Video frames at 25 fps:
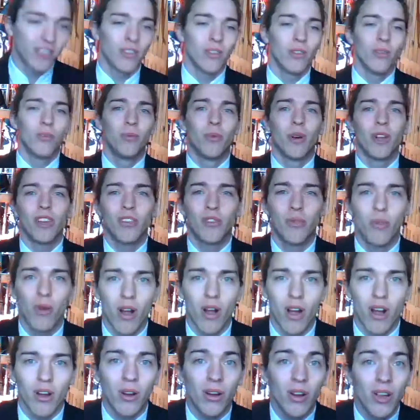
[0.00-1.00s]
to you what is
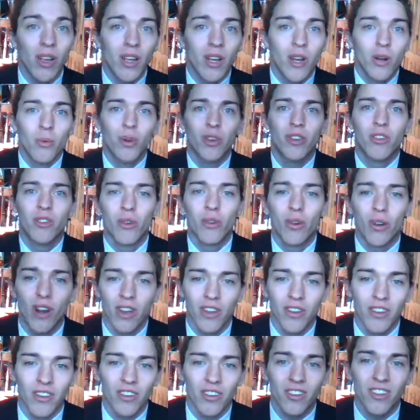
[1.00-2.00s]
wrong with your
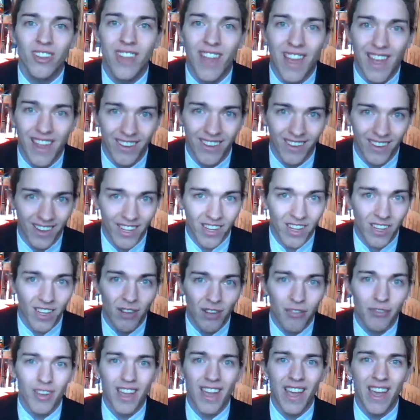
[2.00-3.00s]
understanding
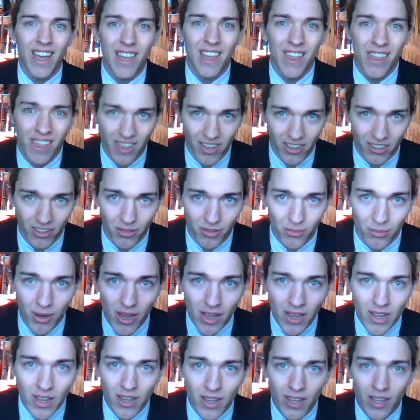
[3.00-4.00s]
of atheism.
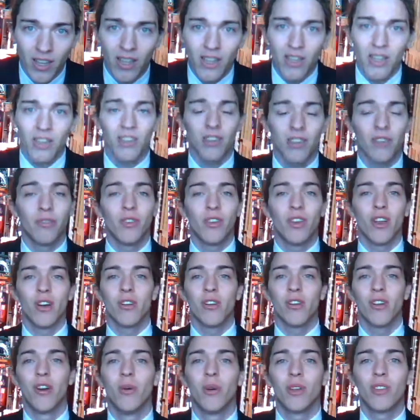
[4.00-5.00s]
Because if you
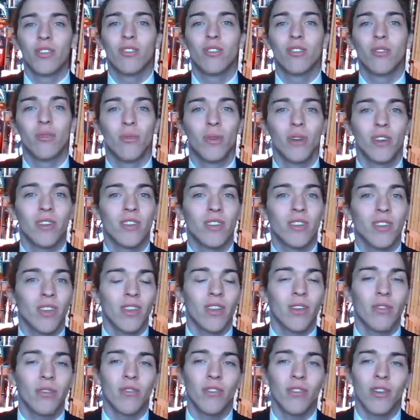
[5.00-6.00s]
don't know
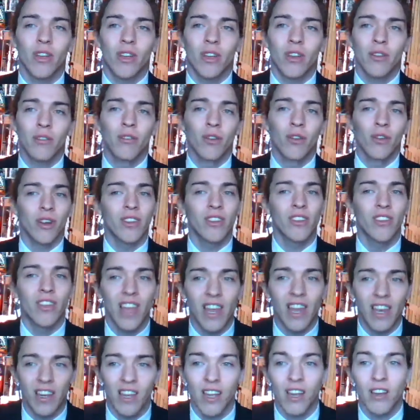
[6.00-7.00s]
if your
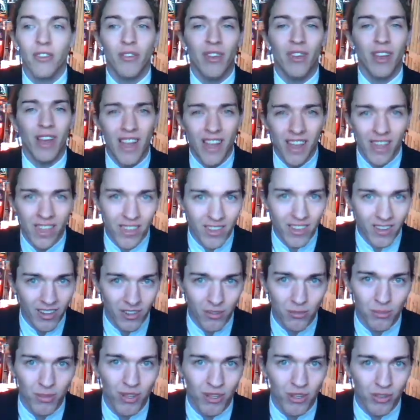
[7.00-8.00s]
understanding of
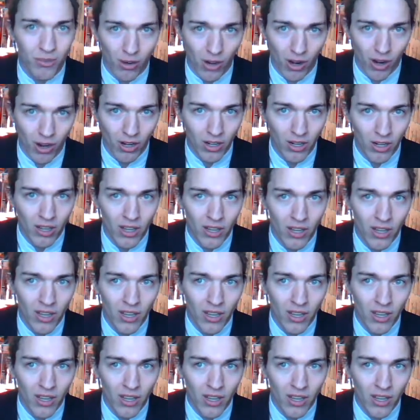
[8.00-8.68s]
atheism is wrong,